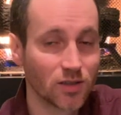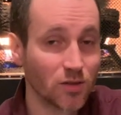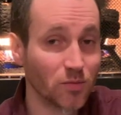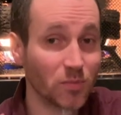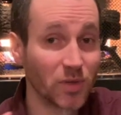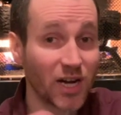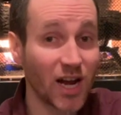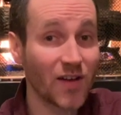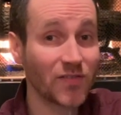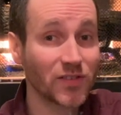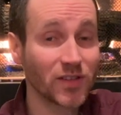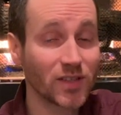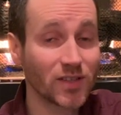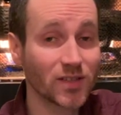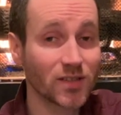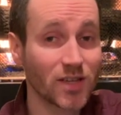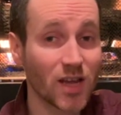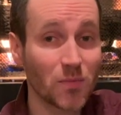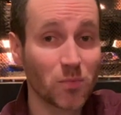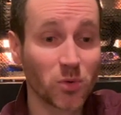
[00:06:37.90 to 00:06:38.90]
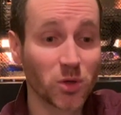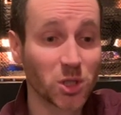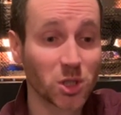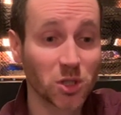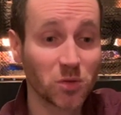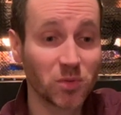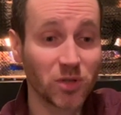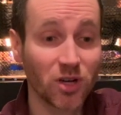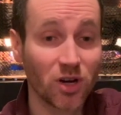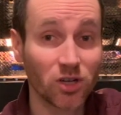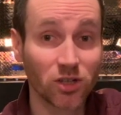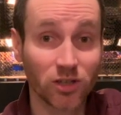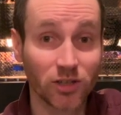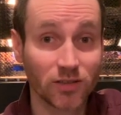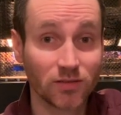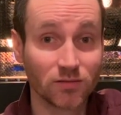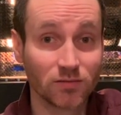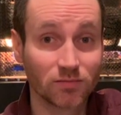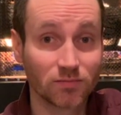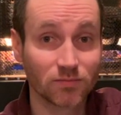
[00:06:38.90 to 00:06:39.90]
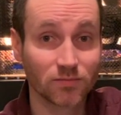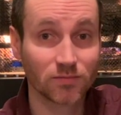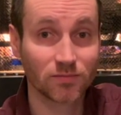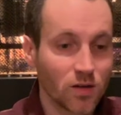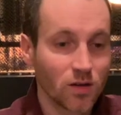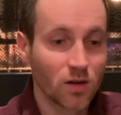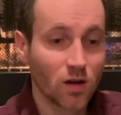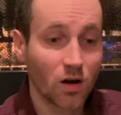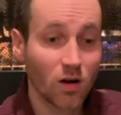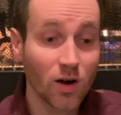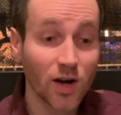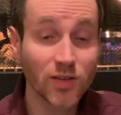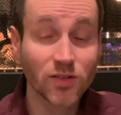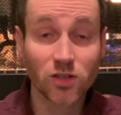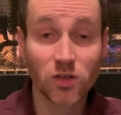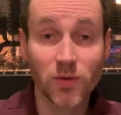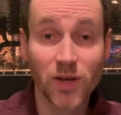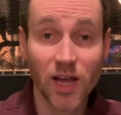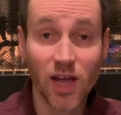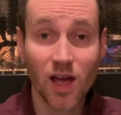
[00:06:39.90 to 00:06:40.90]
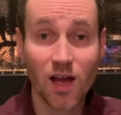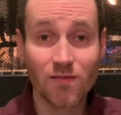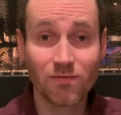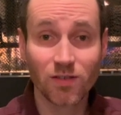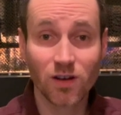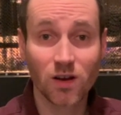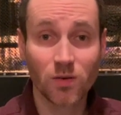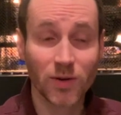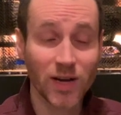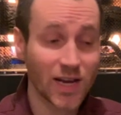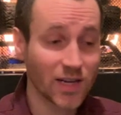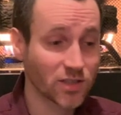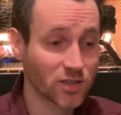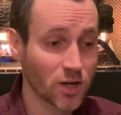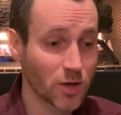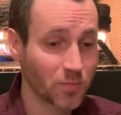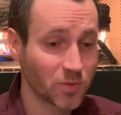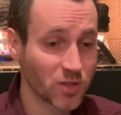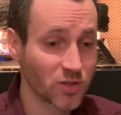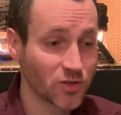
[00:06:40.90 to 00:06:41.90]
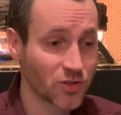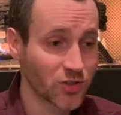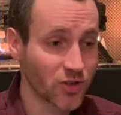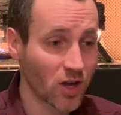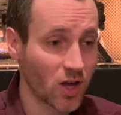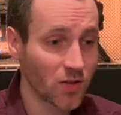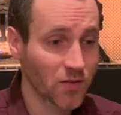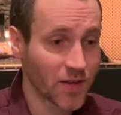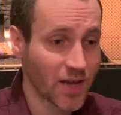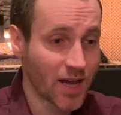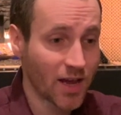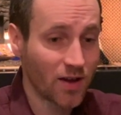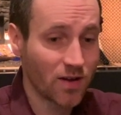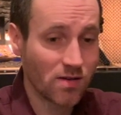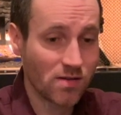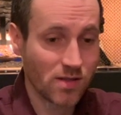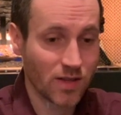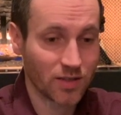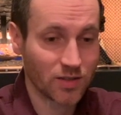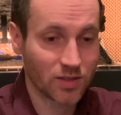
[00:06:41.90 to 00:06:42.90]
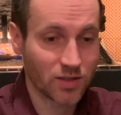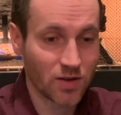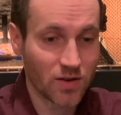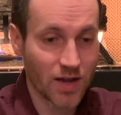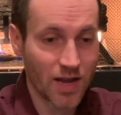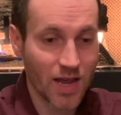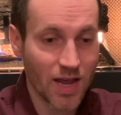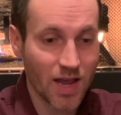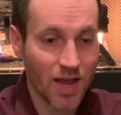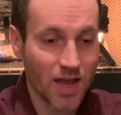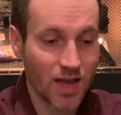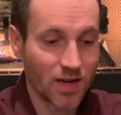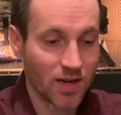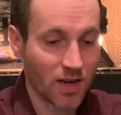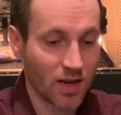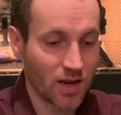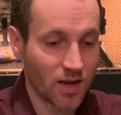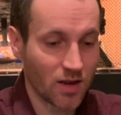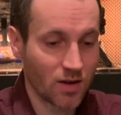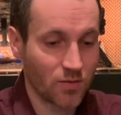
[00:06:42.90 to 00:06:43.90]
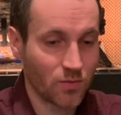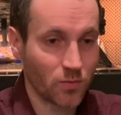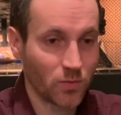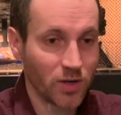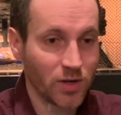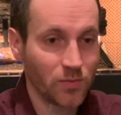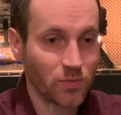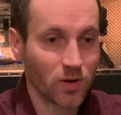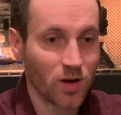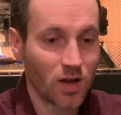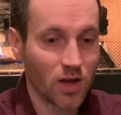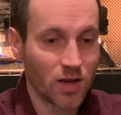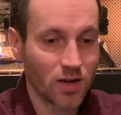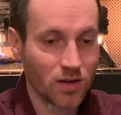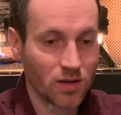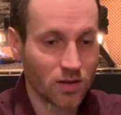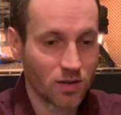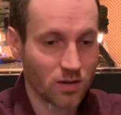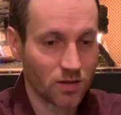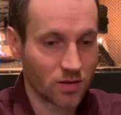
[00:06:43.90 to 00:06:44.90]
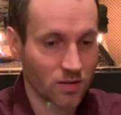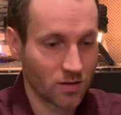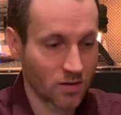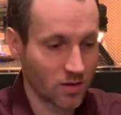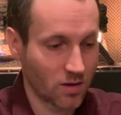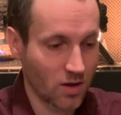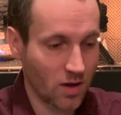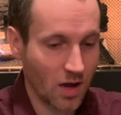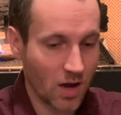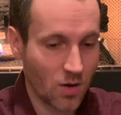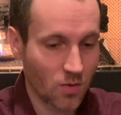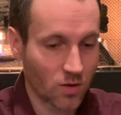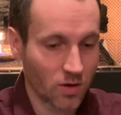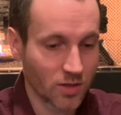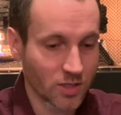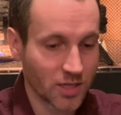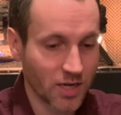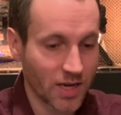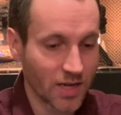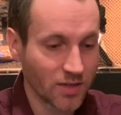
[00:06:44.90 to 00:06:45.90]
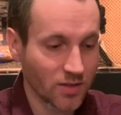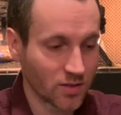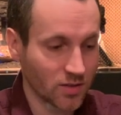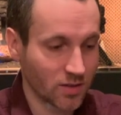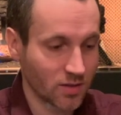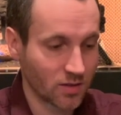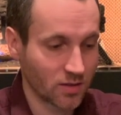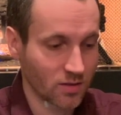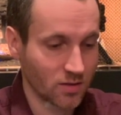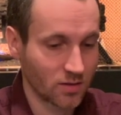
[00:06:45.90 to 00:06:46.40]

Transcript: But after this step, we should be all good. All right, so we have React scripts installed now. Let's go ahead and rerun our test.